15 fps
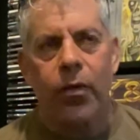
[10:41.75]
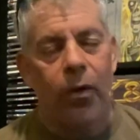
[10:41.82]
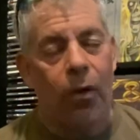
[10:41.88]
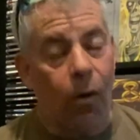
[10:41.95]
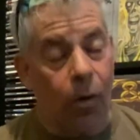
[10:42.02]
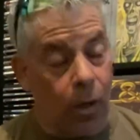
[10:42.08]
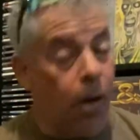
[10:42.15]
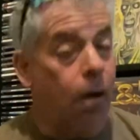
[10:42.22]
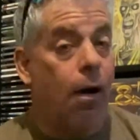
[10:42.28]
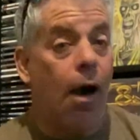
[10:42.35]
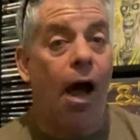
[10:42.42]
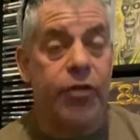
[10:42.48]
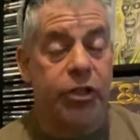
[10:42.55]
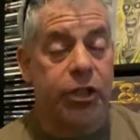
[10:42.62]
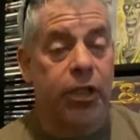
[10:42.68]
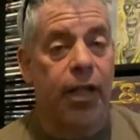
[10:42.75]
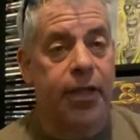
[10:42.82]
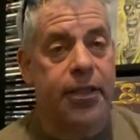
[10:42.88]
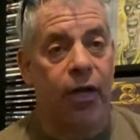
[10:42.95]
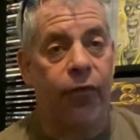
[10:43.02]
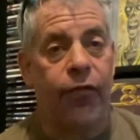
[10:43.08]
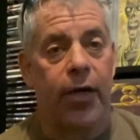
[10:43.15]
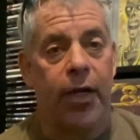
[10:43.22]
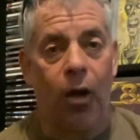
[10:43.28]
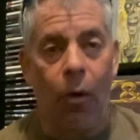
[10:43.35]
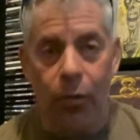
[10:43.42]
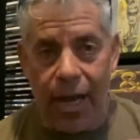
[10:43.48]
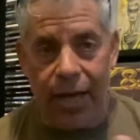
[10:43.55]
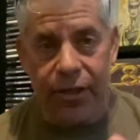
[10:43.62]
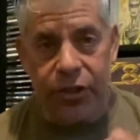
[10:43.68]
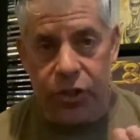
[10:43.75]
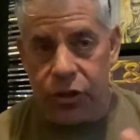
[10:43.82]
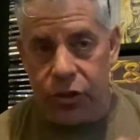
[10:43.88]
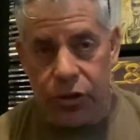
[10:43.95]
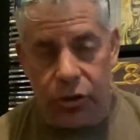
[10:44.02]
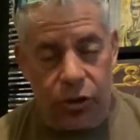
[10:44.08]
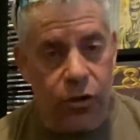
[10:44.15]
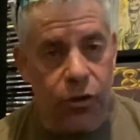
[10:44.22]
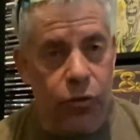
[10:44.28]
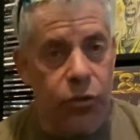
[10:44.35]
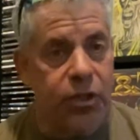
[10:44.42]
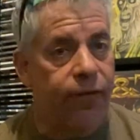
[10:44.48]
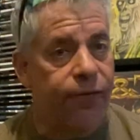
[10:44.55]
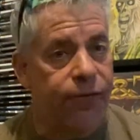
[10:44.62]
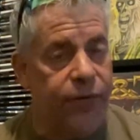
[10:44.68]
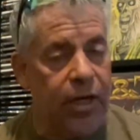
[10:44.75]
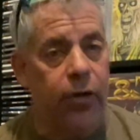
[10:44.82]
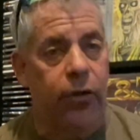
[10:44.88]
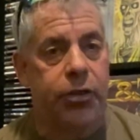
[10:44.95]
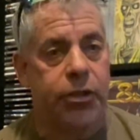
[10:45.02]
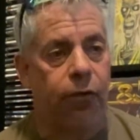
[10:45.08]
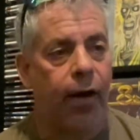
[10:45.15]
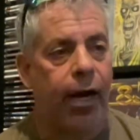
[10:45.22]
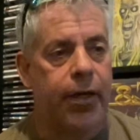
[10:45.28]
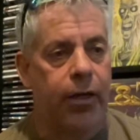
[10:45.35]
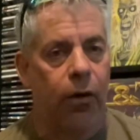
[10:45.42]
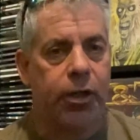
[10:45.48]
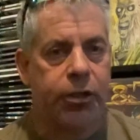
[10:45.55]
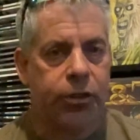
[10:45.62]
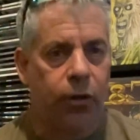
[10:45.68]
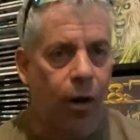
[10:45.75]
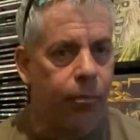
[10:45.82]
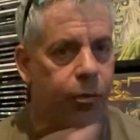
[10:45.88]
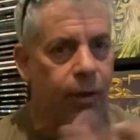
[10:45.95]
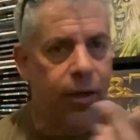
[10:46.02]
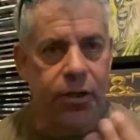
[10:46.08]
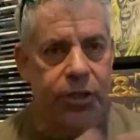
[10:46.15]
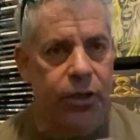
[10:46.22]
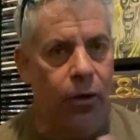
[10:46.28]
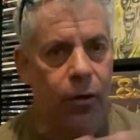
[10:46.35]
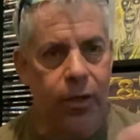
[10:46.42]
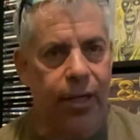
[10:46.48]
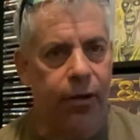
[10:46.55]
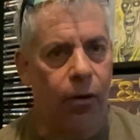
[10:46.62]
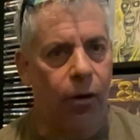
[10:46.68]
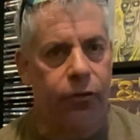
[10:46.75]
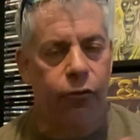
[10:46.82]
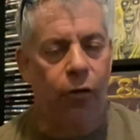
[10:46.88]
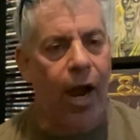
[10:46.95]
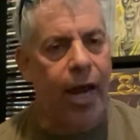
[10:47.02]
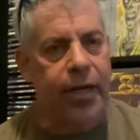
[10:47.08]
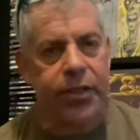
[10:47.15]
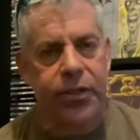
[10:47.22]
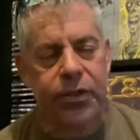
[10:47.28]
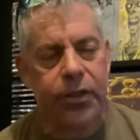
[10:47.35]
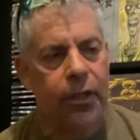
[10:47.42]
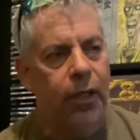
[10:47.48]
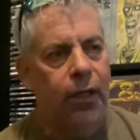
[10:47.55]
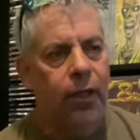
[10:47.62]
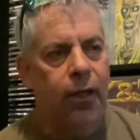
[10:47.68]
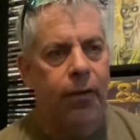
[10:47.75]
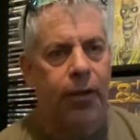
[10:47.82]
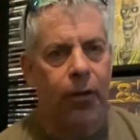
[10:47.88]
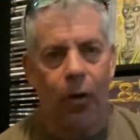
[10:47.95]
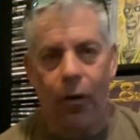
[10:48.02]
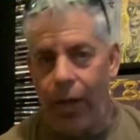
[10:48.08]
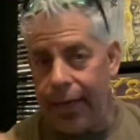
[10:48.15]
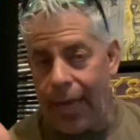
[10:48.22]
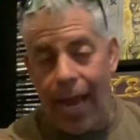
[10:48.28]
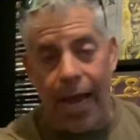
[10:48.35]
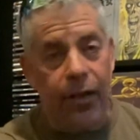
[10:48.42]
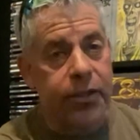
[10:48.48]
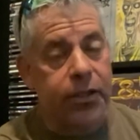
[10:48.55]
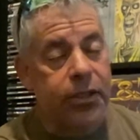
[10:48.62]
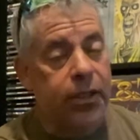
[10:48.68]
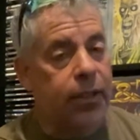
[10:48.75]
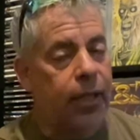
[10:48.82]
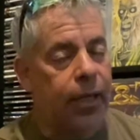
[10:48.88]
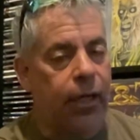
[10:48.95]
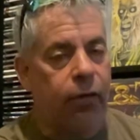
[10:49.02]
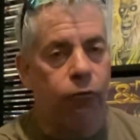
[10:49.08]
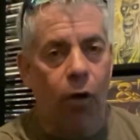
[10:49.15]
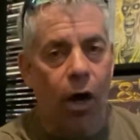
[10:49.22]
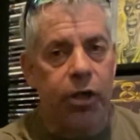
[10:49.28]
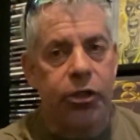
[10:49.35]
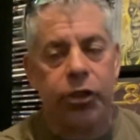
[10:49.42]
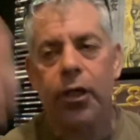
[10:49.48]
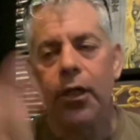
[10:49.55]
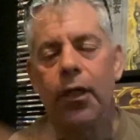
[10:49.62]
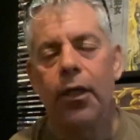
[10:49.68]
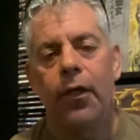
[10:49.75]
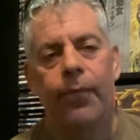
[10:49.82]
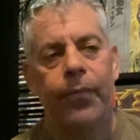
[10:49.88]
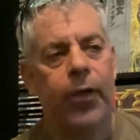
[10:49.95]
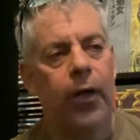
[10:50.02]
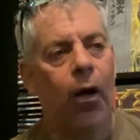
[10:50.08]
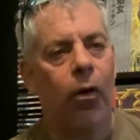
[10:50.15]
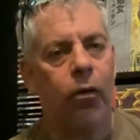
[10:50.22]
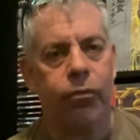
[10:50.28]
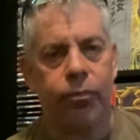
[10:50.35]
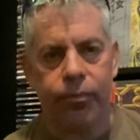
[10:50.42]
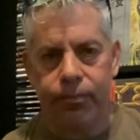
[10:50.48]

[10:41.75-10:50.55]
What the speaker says: are obviously a lot different, you know? We're not just using fingers, all right? You know, guitar players, you know, you get arthritis, you know, like Alex and Rush, you know,